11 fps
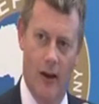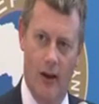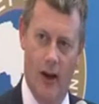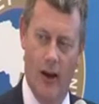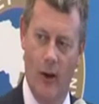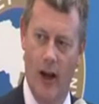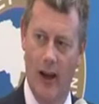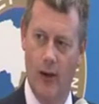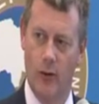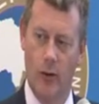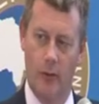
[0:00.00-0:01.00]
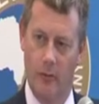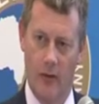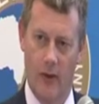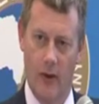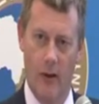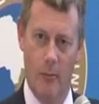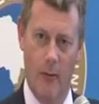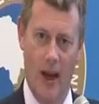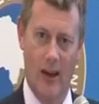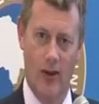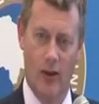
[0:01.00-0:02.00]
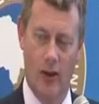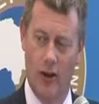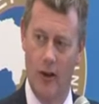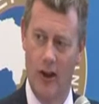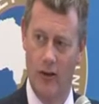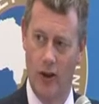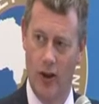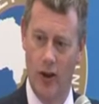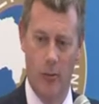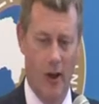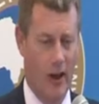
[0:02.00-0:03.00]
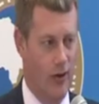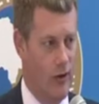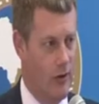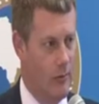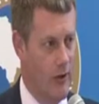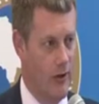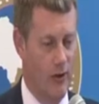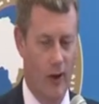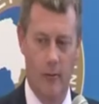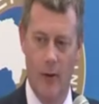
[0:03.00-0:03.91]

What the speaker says: know how to manage its accumulation, but